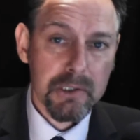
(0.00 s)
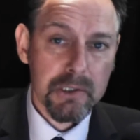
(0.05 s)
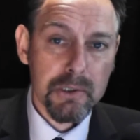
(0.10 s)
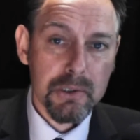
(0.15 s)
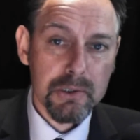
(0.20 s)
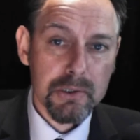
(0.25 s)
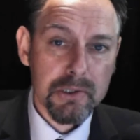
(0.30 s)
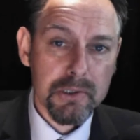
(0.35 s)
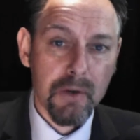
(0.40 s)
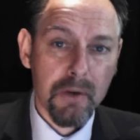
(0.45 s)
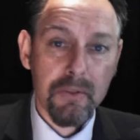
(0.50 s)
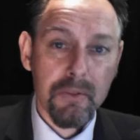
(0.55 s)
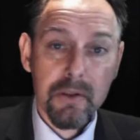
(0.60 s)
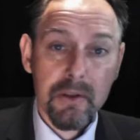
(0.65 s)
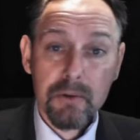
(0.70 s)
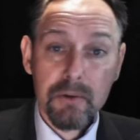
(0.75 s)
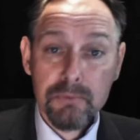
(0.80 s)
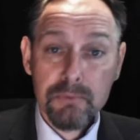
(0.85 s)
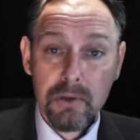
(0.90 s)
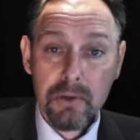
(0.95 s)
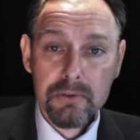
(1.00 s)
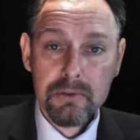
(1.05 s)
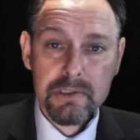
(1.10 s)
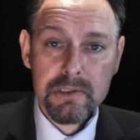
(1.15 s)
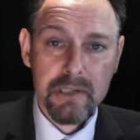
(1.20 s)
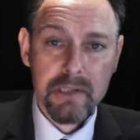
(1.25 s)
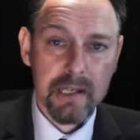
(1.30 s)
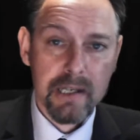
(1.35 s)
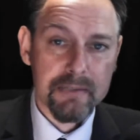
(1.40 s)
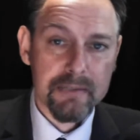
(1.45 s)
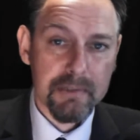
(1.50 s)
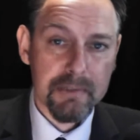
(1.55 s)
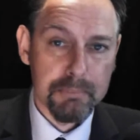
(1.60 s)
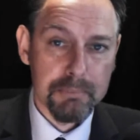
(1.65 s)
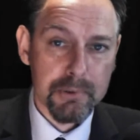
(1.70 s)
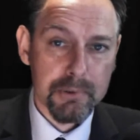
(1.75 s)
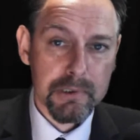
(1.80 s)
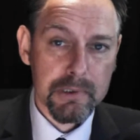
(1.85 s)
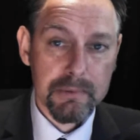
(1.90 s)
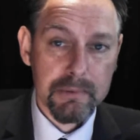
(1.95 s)
caught on the wrong side of the
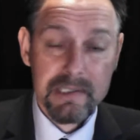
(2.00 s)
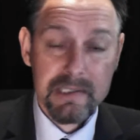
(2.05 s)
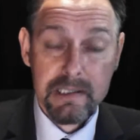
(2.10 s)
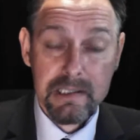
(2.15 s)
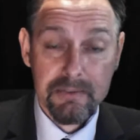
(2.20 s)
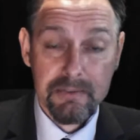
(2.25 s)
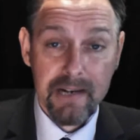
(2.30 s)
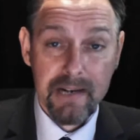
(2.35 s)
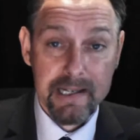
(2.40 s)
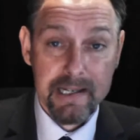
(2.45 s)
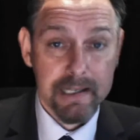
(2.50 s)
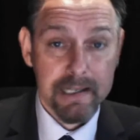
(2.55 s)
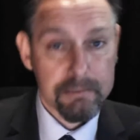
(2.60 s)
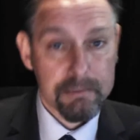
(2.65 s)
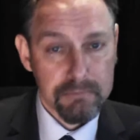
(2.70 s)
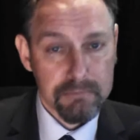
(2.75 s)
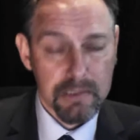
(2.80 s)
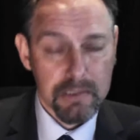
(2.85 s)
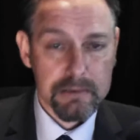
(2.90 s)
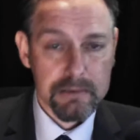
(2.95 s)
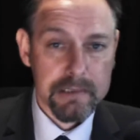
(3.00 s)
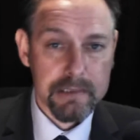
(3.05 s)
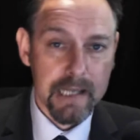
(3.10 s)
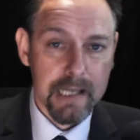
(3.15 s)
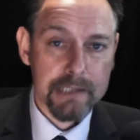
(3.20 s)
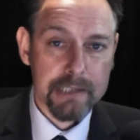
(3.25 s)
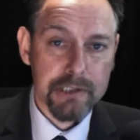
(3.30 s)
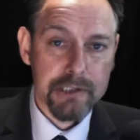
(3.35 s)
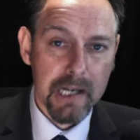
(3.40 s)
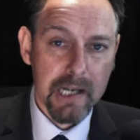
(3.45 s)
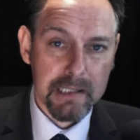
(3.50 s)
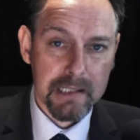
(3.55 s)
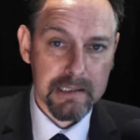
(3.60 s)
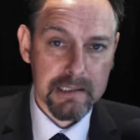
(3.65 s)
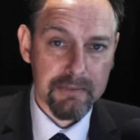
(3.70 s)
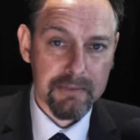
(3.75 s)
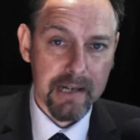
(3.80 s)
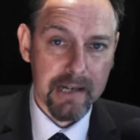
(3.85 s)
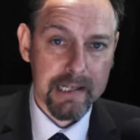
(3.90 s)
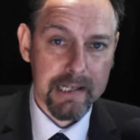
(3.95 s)
border with Slovakia, well, then
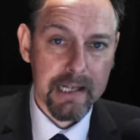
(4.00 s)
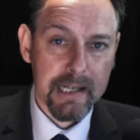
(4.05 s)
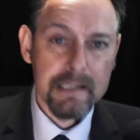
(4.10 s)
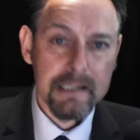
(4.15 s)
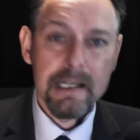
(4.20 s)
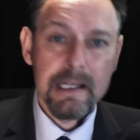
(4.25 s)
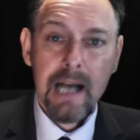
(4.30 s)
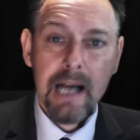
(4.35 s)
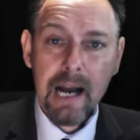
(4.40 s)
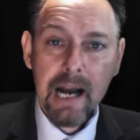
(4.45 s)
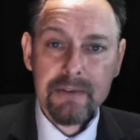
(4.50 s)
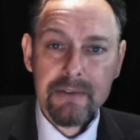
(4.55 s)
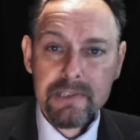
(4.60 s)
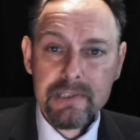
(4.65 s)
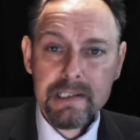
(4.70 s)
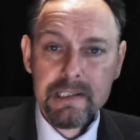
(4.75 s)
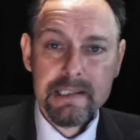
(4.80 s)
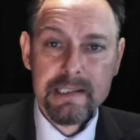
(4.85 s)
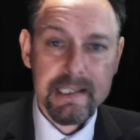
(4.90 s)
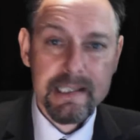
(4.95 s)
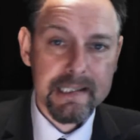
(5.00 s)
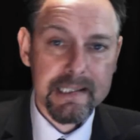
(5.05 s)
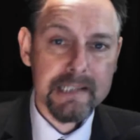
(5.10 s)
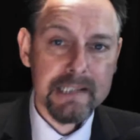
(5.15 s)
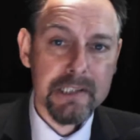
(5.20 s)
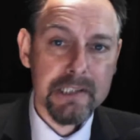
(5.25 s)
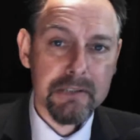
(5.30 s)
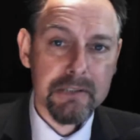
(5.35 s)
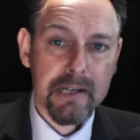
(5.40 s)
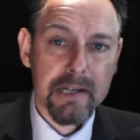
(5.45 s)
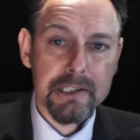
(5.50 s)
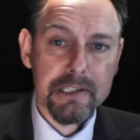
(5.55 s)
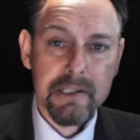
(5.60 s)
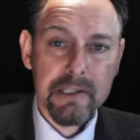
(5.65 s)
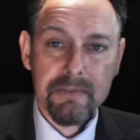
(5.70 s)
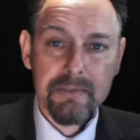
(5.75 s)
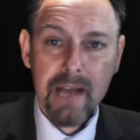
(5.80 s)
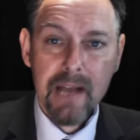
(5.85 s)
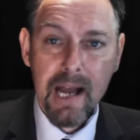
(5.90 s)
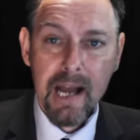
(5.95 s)
Czechoslovakia, after the
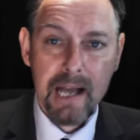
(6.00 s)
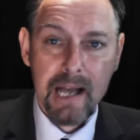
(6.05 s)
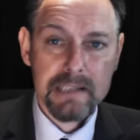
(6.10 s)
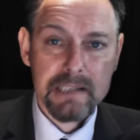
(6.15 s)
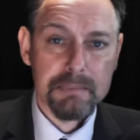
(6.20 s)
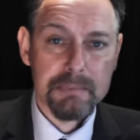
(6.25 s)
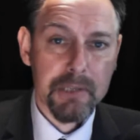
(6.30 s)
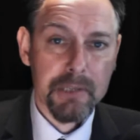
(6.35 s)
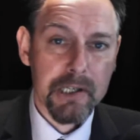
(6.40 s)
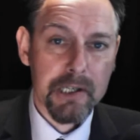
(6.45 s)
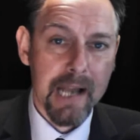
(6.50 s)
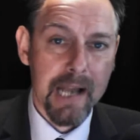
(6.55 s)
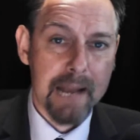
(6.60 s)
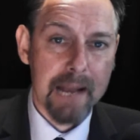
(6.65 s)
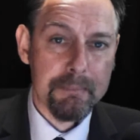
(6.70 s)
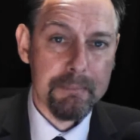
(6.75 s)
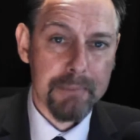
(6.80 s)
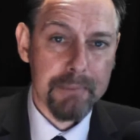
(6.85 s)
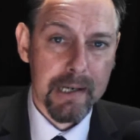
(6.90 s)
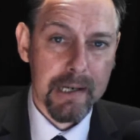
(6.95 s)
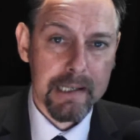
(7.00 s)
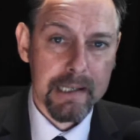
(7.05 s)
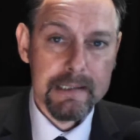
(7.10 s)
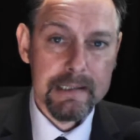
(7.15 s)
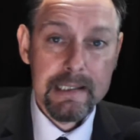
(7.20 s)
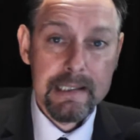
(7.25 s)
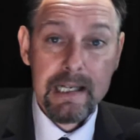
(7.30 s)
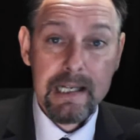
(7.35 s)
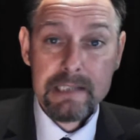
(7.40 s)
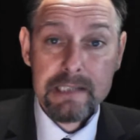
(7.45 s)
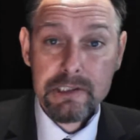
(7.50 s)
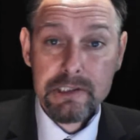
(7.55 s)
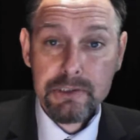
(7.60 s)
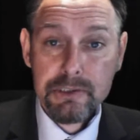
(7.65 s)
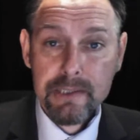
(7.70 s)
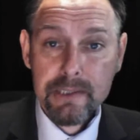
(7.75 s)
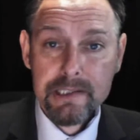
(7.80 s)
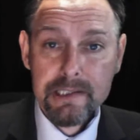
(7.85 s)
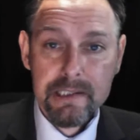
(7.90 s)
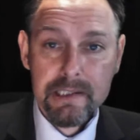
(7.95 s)
disintegration of the Habsburg Empire and the
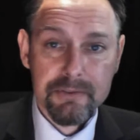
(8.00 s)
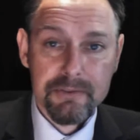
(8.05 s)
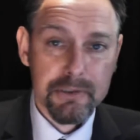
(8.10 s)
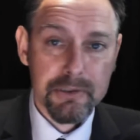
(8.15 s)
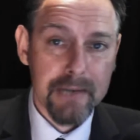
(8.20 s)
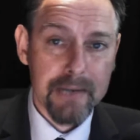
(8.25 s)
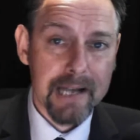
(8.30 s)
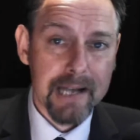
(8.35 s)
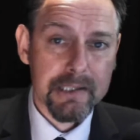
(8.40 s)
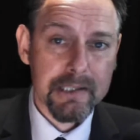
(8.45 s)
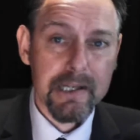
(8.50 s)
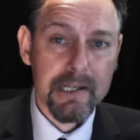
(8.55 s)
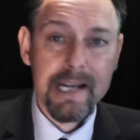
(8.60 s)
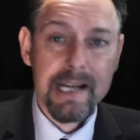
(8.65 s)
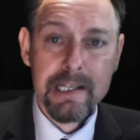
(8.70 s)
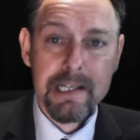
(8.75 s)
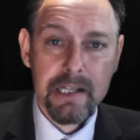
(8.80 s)
Treaty of Trianon